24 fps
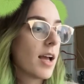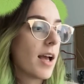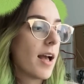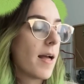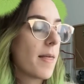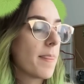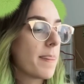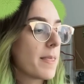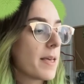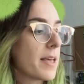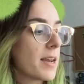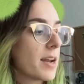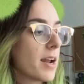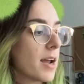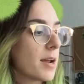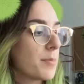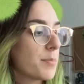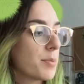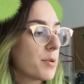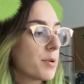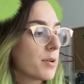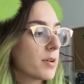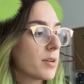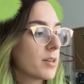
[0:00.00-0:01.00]
And then I
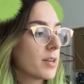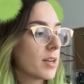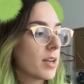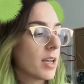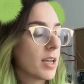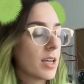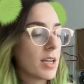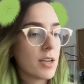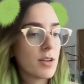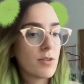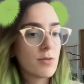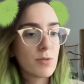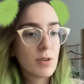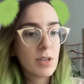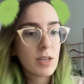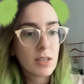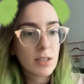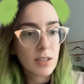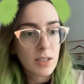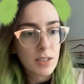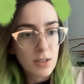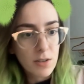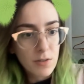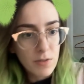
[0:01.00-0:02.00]
put a green
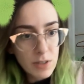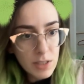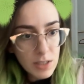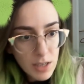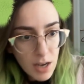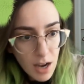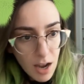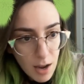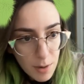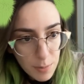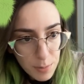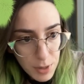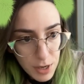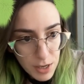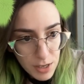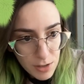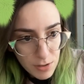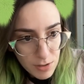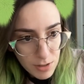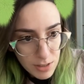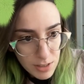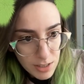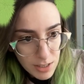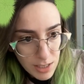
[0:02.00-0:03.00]
glaze over the top, and you
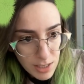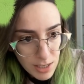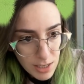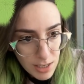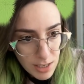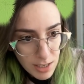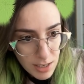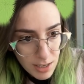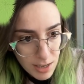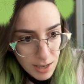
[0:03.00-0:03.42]
can see